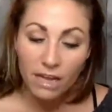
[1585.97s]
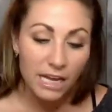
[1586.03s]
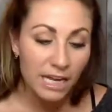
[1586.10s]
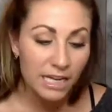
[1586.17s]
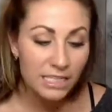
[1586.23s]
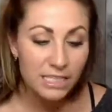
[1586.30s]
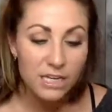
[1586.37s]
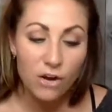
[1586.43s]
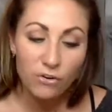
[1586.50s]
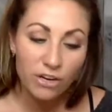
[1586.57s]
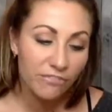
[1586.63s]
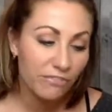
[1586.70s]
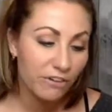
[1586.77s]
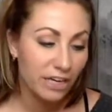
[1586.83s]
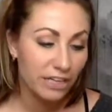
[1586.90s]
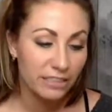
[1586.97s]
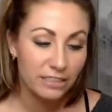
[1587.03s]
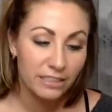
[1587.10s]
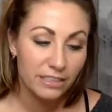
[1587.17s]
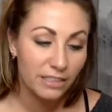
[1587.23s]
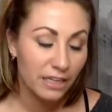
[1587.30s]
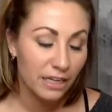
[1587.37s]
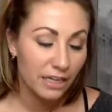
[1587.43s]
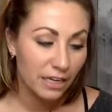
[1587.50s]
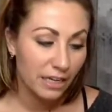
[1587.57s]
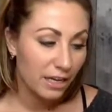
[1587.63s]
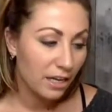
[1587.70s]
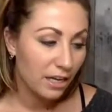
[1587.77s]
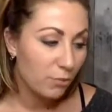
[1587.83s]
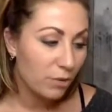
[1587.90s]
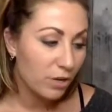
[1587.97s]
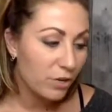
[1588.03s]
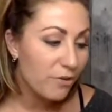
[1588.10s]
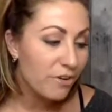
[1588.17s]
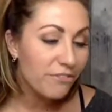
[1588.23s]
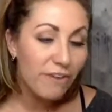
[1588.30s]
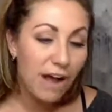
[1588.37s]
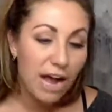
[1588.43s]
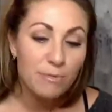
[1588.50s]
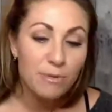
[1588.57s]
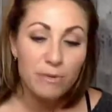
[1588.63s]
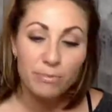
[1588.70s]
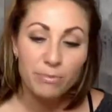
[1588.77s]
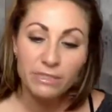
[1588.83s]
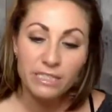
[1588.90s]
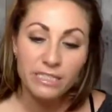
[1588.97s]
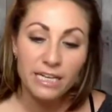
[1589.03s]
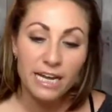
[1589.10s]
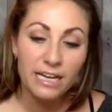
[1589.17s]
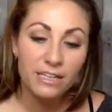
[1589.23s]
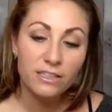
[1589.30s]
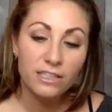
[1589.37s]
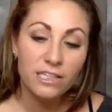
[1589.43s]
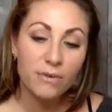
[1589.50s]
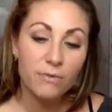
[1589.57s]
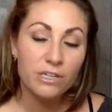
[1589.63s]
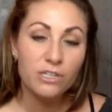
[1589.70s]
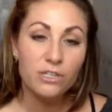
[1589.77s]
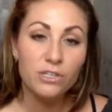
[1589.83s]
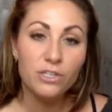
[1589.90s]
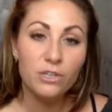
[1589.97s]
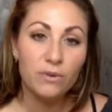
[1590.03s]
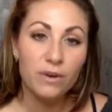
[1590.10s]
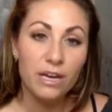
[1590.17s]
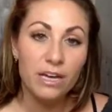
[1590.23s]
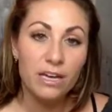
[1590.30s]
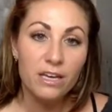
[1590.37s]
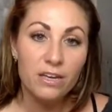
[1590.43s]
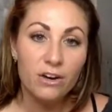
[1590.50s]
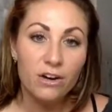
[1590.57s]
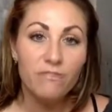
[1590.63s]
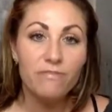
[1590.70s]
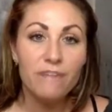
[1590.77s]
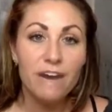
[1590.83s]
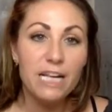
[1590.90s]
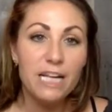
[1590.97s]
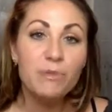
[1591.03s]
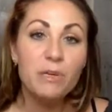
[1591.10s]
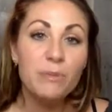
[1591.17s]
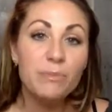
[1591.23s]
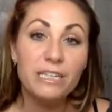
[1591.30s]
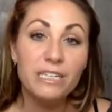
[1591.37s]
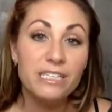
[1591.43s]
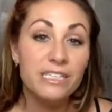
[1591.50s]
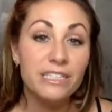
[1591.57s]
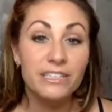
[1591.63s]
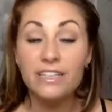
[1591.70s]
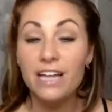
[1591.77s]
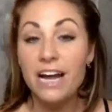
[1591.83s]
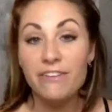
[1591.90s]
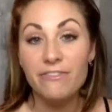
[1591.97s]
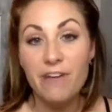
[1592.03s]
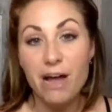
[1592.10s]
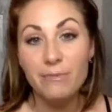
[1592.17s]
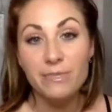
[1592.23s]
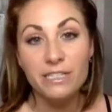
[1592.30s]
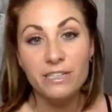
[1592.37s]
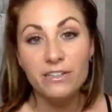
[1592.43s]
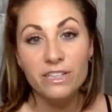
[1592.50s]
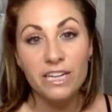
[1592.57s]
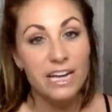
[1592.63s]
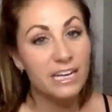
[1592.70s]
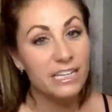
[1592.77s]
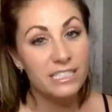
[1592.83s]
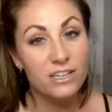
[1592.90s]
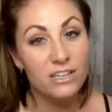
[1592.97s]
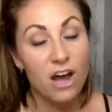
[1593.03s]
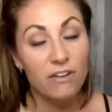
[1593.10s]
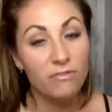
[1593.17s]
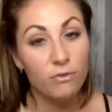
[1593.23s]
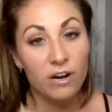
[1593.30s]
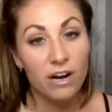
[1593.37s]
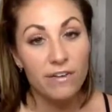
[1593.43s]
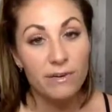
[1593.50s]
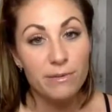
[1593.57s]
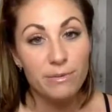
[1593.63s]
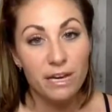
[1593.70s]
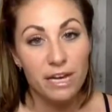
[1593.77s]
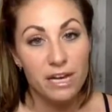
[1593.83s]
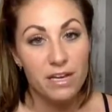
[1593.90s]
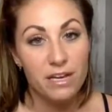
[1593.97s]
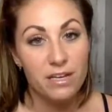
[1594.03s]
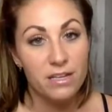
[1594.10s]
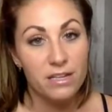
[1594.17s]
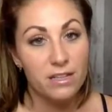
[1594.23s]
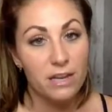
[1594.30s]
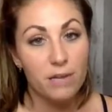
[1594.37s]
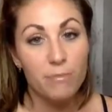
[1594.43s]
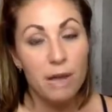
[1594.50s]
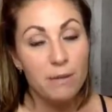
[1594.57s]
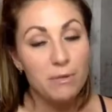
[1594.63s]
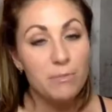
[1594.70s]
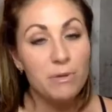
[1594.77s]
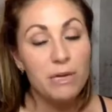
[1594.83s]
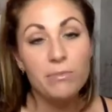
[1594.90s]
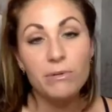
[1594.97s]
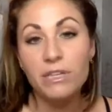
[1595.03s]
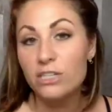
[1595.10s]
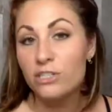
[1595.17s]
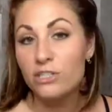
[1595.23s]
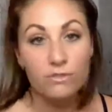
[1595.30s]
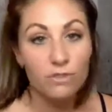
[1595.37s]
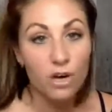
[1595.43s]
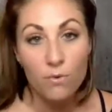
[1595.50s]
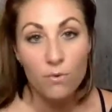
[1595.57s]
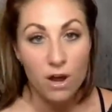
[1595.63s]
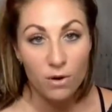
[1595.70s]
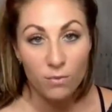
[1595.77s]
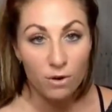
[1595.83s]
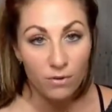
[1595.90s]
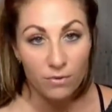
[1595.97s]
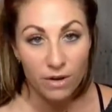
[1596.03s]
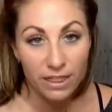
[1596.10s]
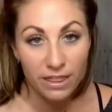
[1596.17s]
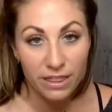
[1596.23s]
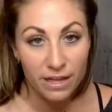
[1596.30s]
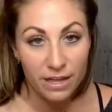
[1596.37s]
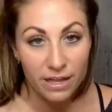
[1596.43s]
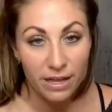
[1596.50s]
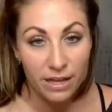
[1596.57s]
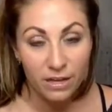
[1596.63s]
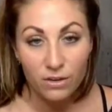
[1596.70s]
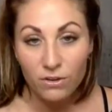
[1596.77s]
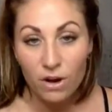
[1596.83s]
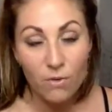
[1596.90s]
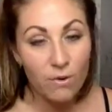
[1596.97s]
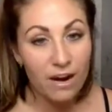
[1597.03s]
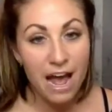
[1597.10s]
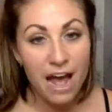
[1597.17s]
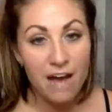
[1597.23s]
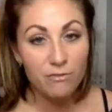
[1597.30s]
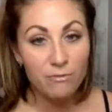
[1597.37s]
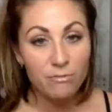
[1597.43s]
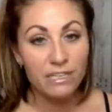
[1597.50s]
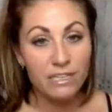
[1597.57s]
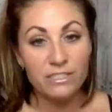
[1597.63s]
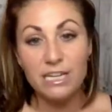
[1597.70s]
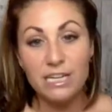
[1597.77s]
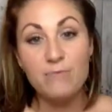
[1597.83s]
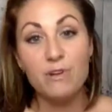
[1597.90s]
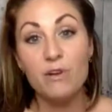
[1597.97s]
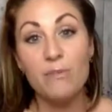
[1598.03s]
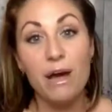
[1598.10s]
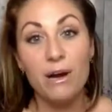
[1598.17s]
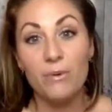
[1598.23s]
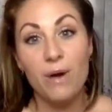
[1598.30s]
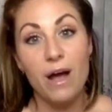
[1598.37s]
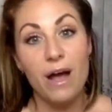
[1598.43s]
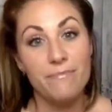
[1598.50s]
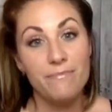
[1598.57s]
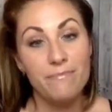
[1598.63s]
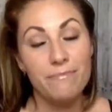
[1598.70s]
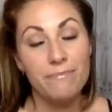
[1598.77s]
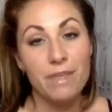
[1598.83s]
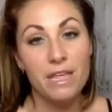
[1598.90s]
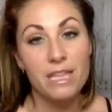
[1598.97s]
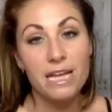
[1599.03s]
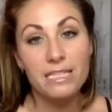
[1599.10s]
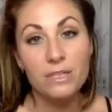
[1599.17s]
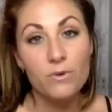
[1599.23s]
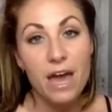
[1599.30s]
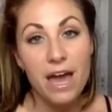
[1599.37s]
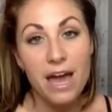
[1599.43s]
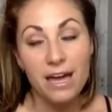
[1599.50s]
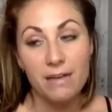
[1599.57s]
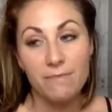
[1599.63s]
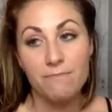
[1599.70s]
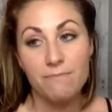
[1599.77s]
It's no different. When you invite people to take a look at what you're doing, you're inviting people into your life, absolutely, and it's not for everybody. There might be people that you don't want to work with. You don't want to have them in your team no matter what, and that's okay.